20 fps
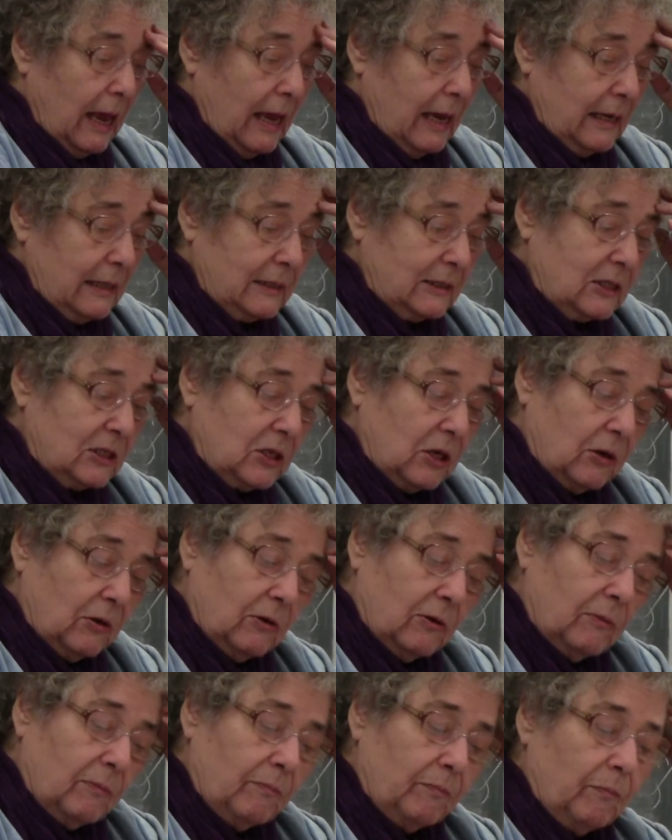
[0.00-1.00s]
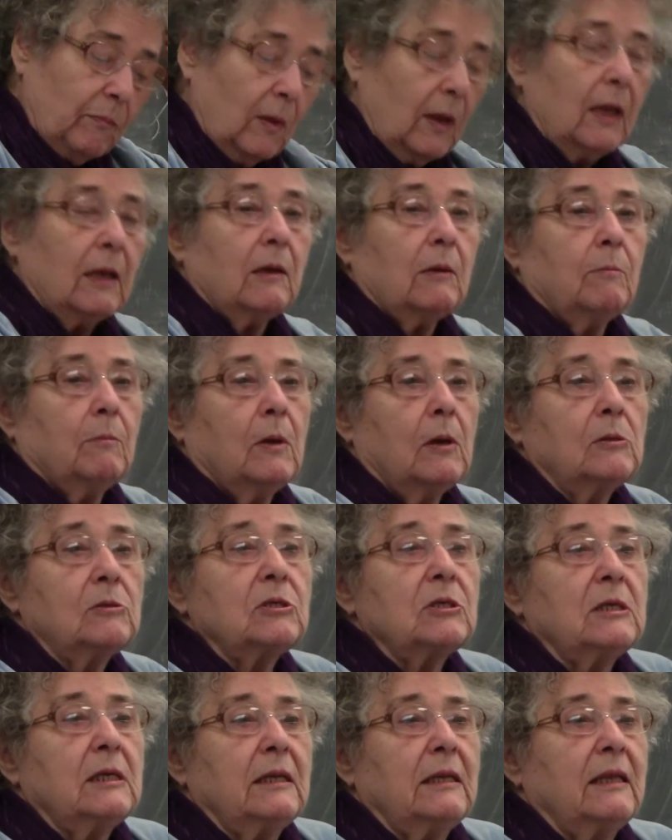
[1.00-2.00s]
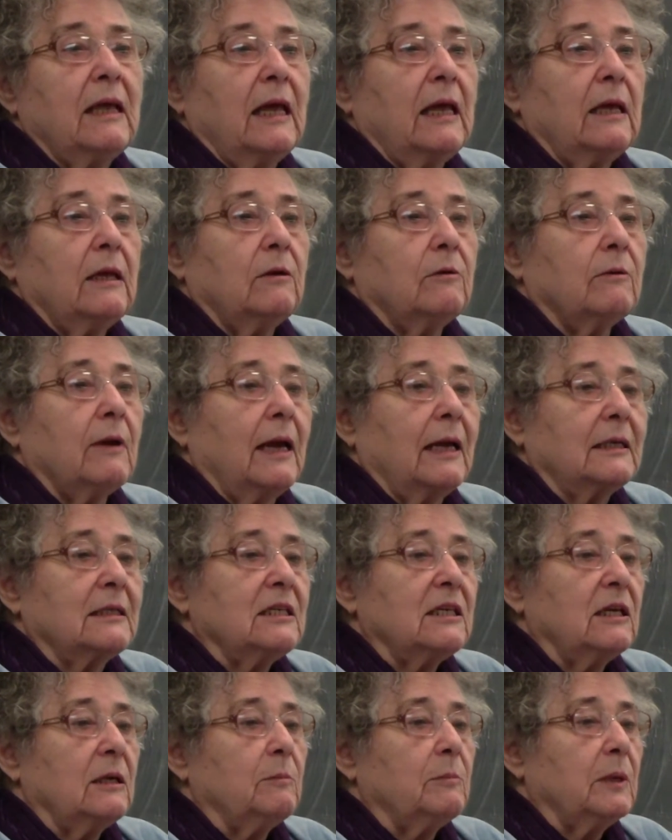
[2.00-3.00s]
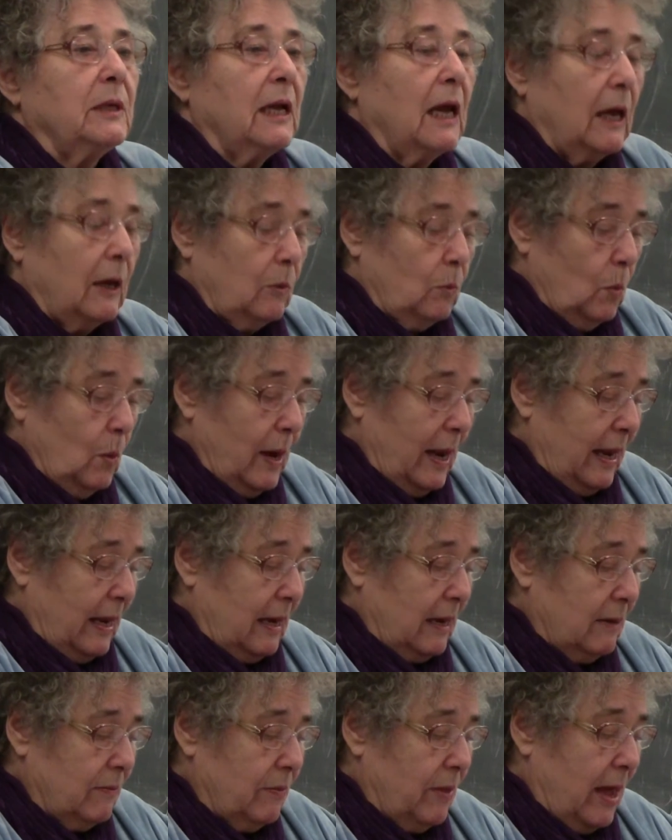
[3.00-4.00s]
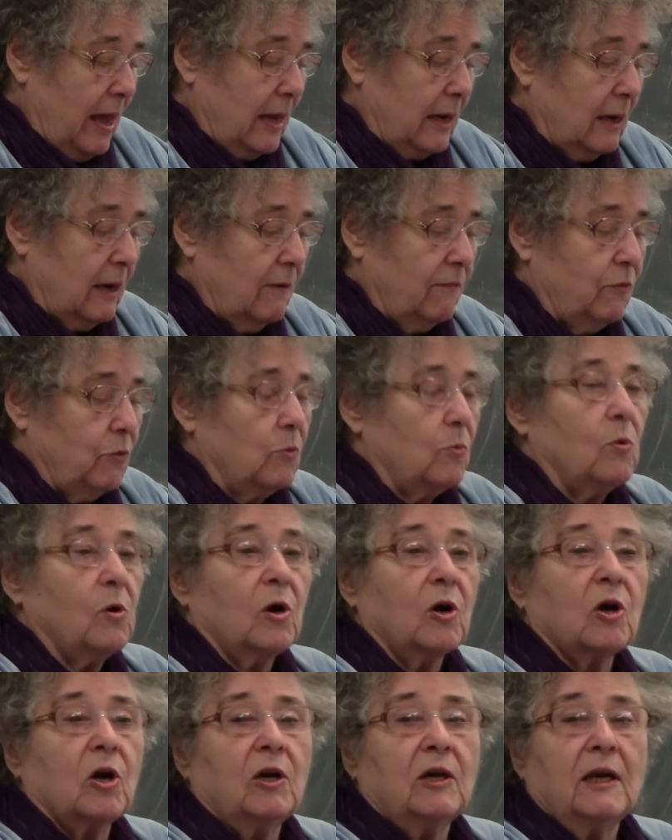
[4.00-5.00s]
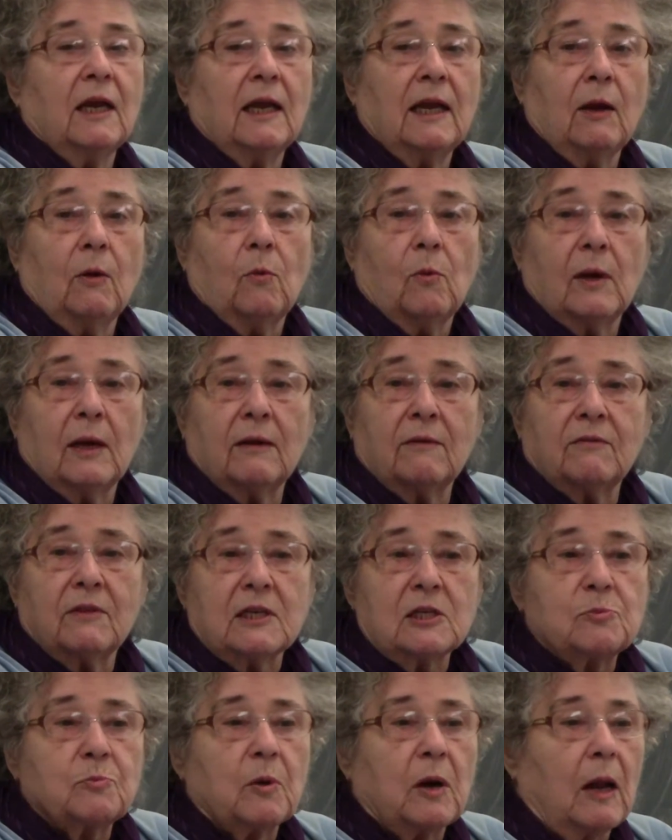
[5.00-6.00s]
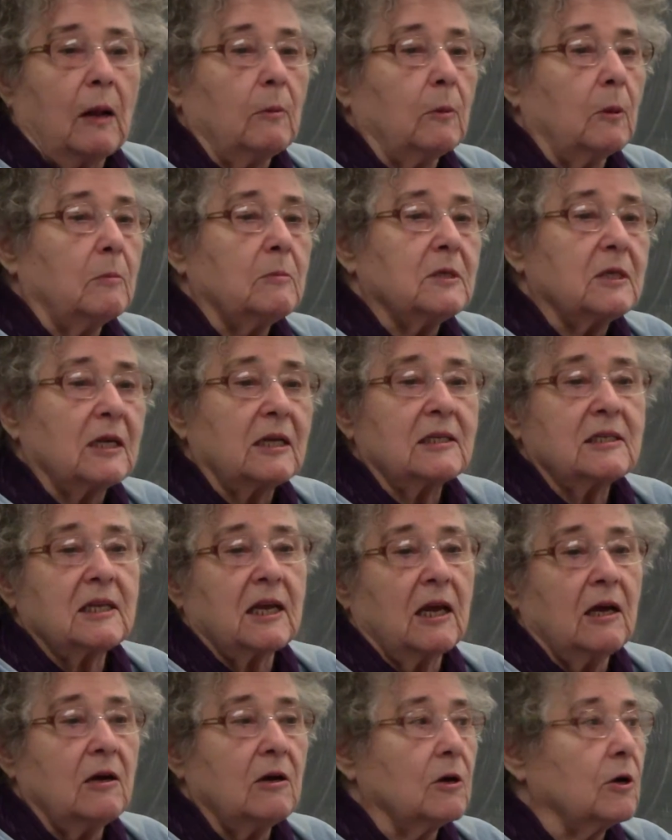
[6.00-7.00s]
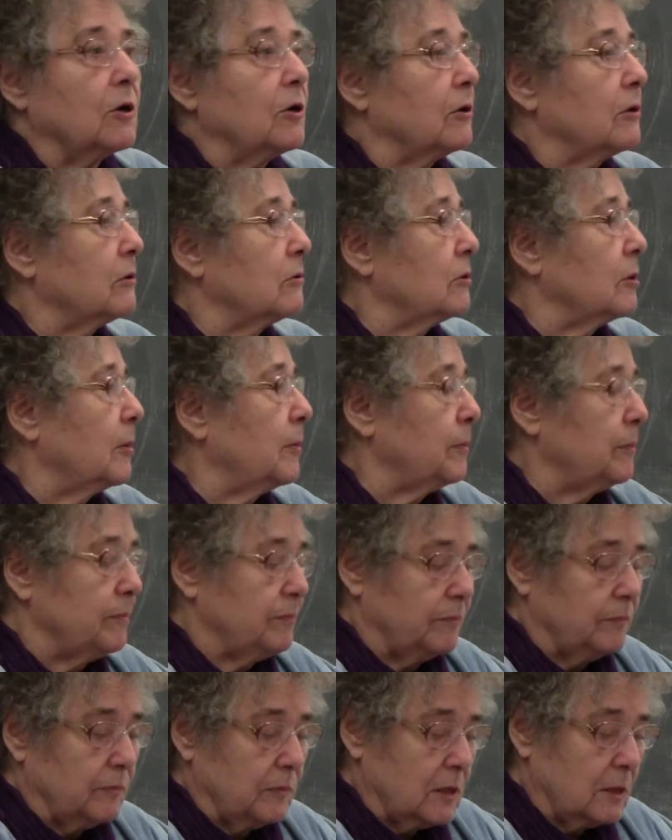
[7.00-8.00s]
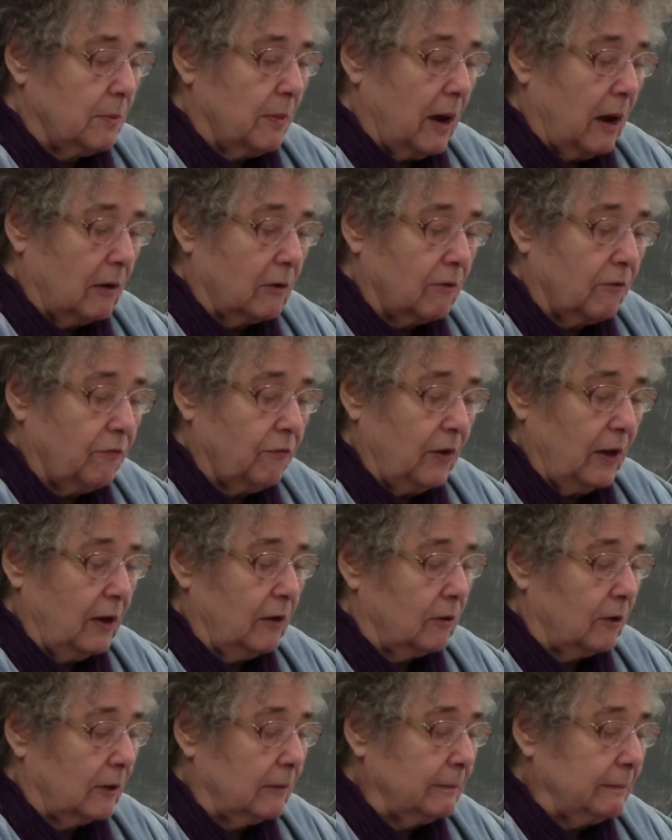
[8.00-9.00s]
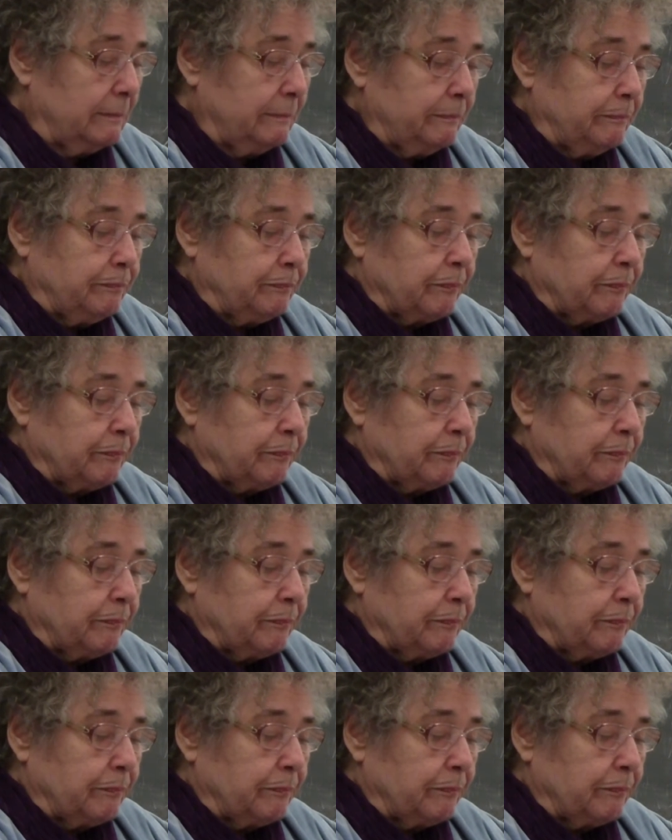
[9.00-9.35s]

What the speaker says: And so mostly they interact in a benign way, in that if you work on any one of these problems, let's say hunger or demography or